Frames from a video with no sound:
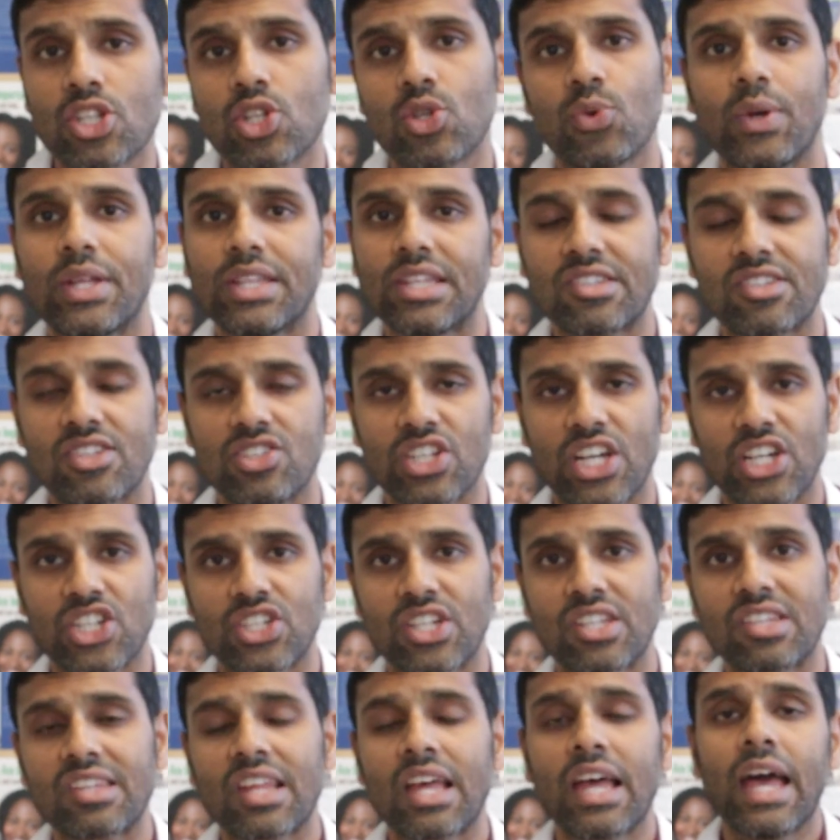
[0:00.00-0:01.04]
in doing these
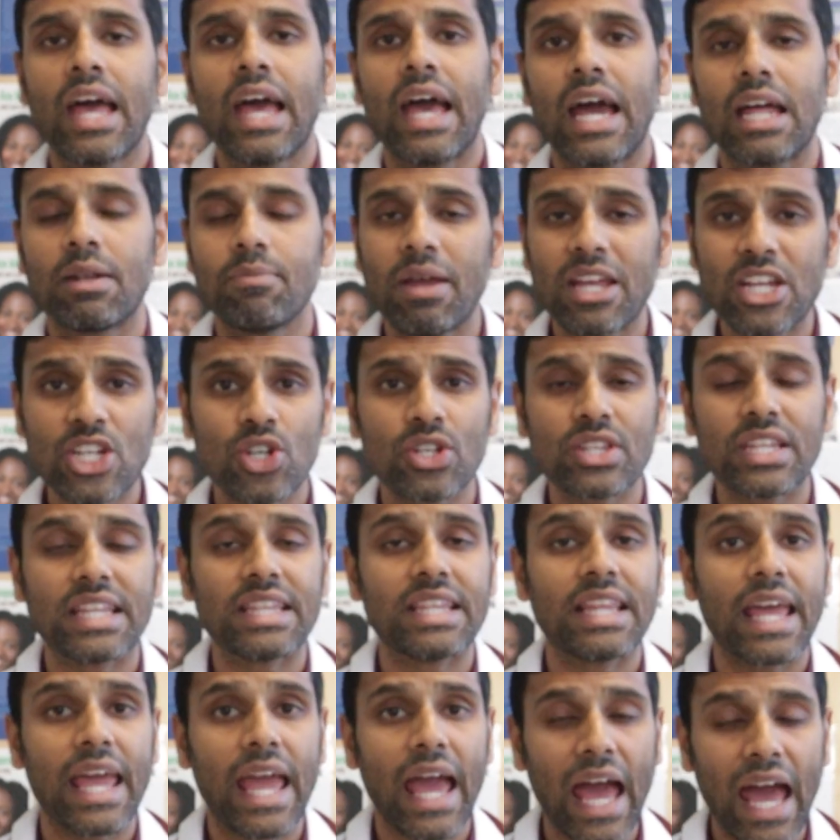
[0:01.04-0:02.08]
injections, and make sure
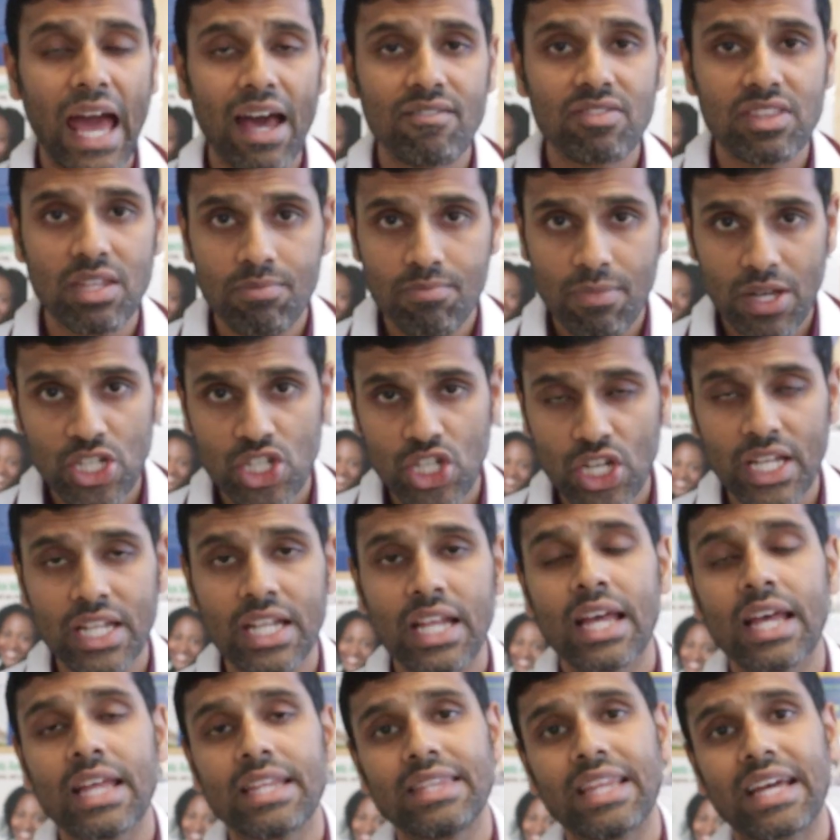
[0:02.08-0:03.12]
that they have the machine
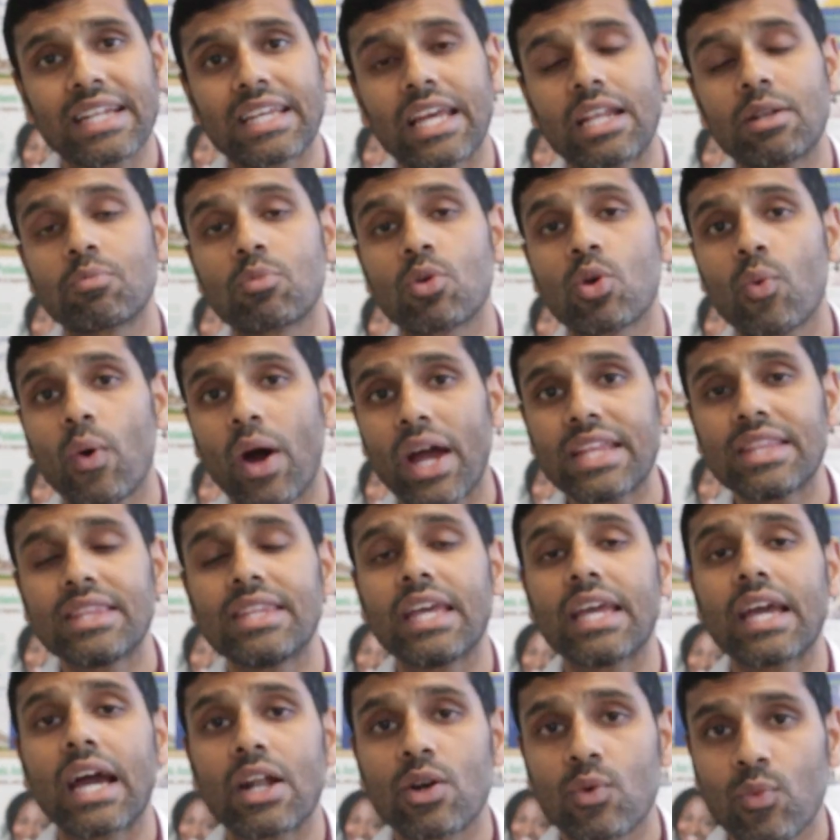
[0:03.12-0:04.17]
that can provide
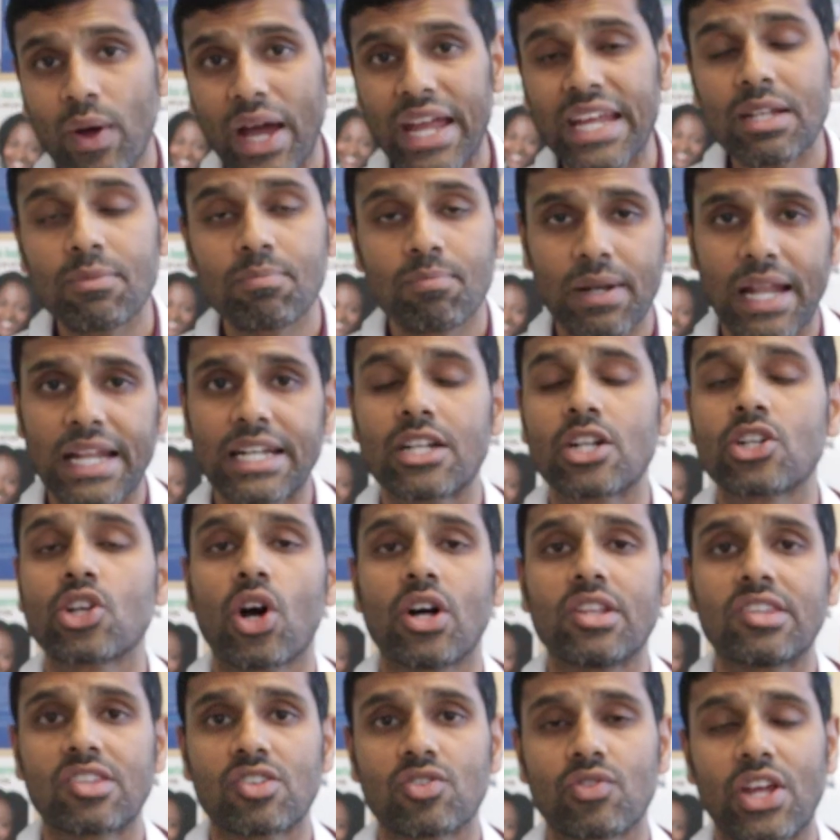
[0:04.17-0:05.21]
the right platelet
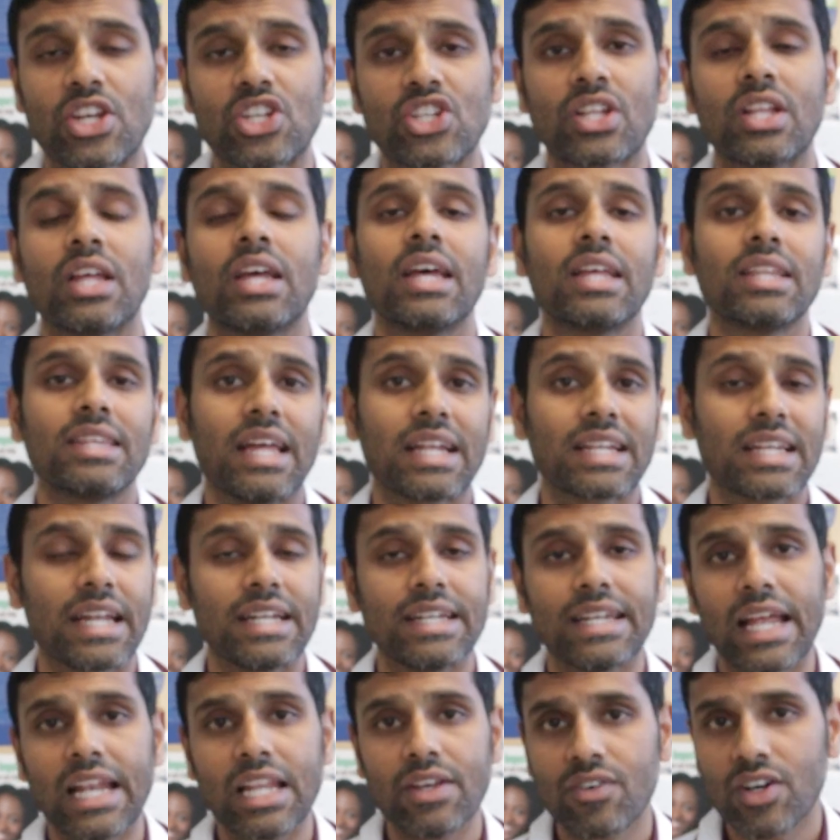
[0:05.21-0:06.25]
concentration that
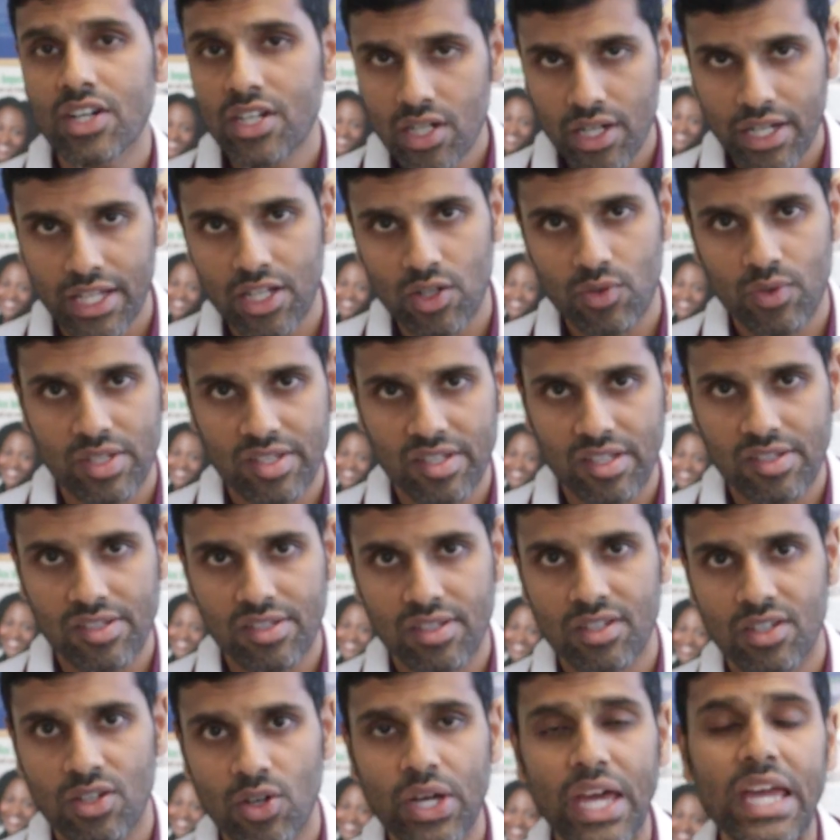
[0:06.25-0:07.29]
can deliver clinical
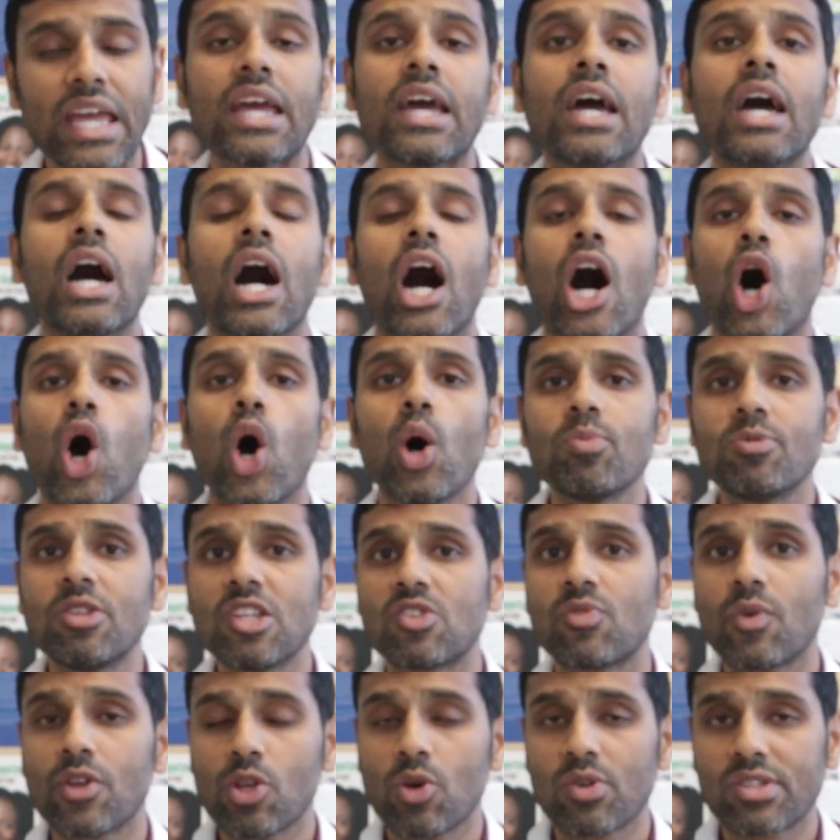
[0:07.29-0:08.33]
results. Okay, I hope
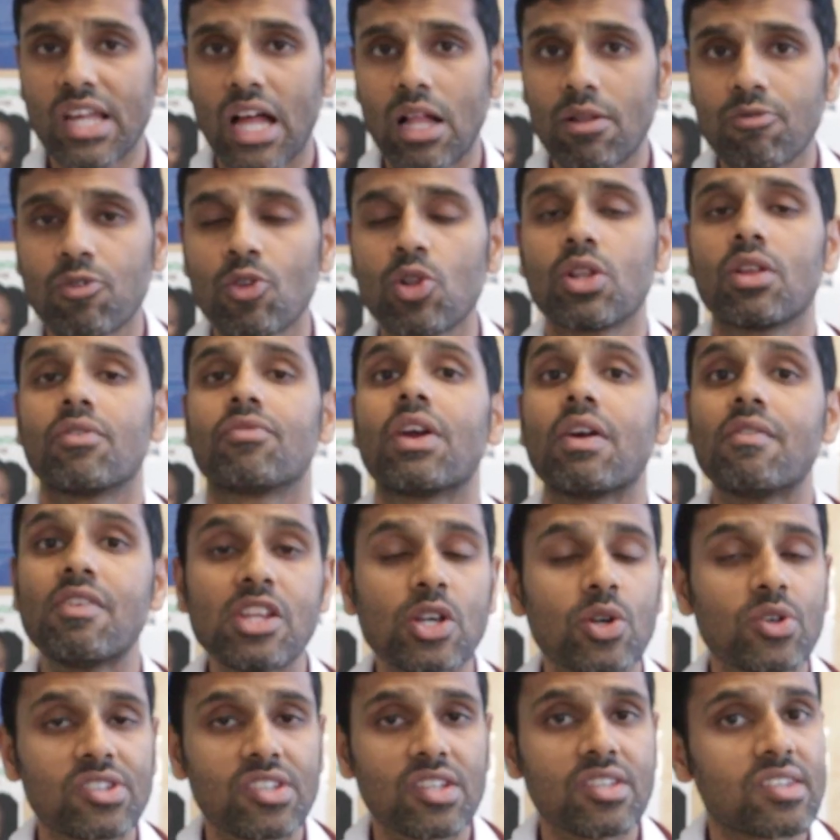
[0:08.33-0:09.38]
this video is helpful. If you have
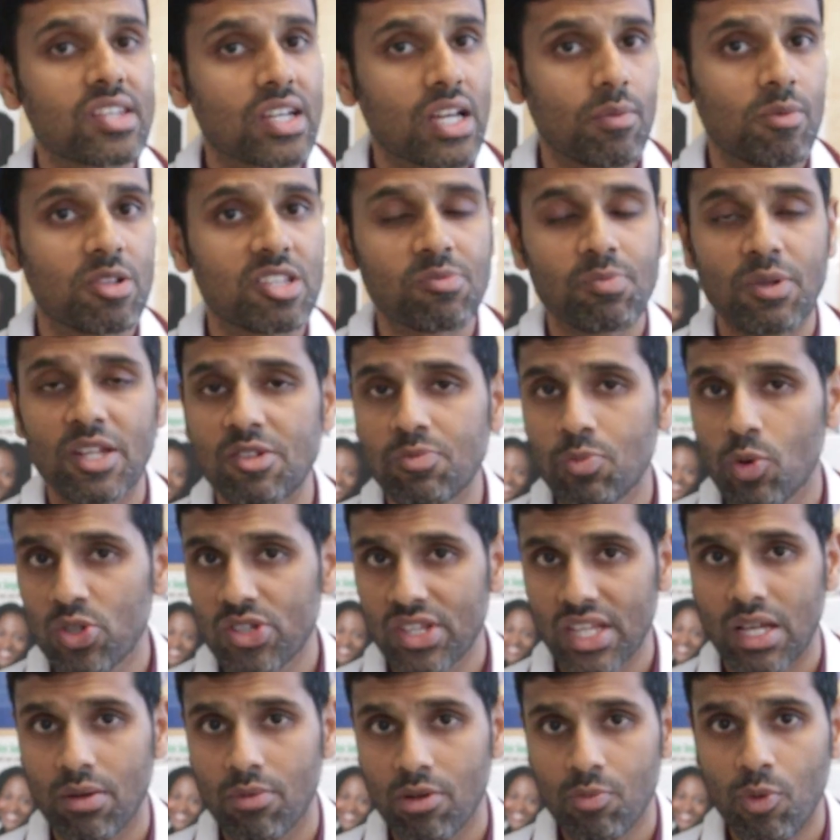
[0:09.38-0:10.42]
any questions or comments, please post
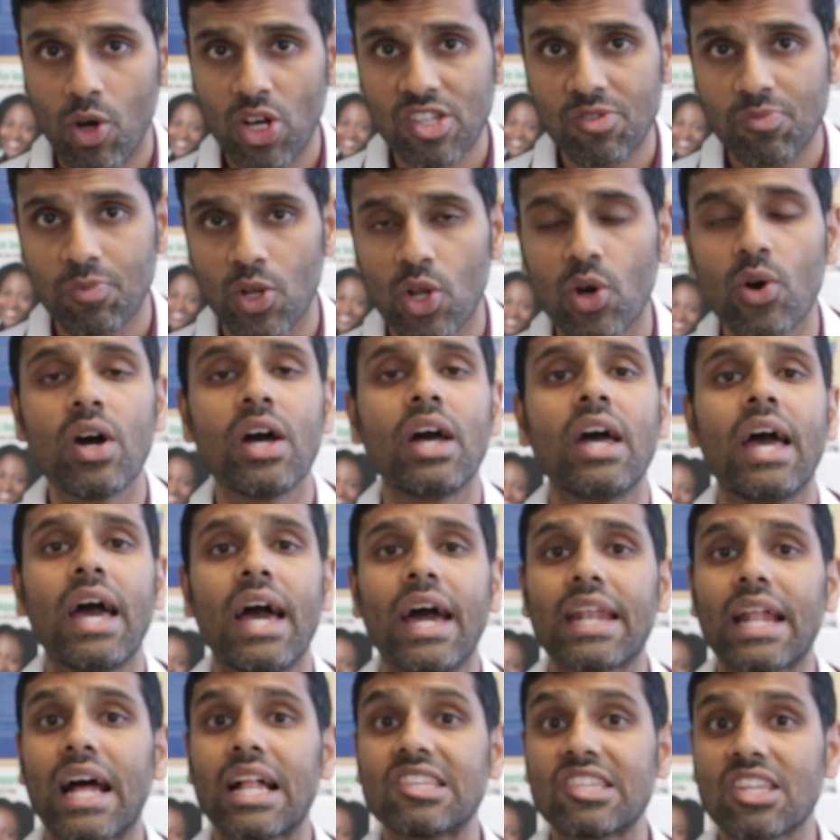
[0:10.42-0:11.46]
in the comment box below,
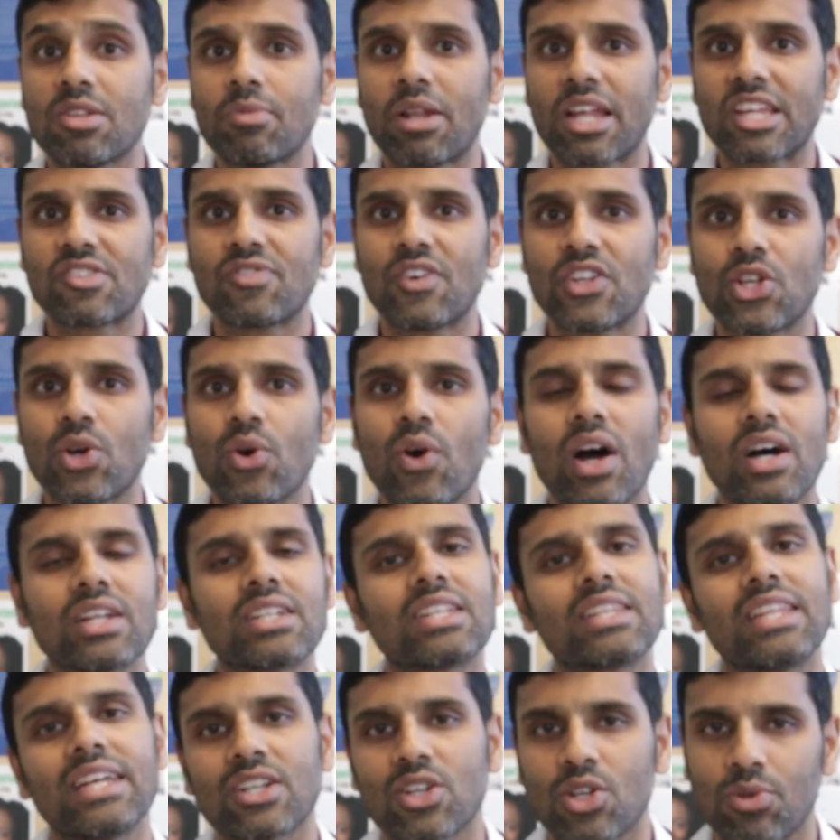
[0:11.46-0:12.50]
and I'll see you in the next video.
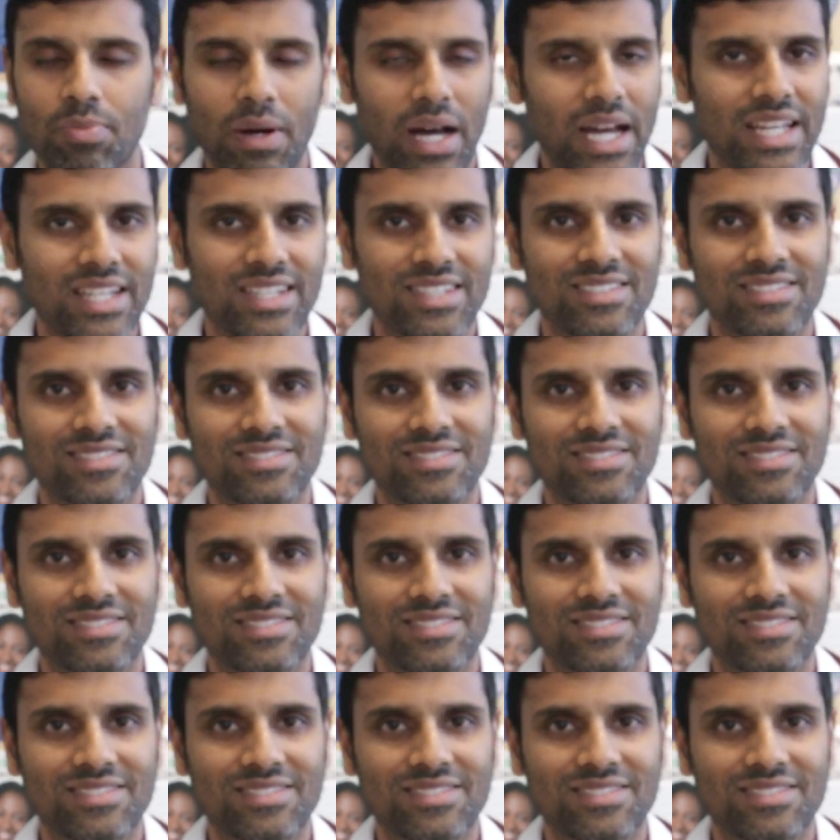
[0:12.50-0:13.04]
Until then, goodbye.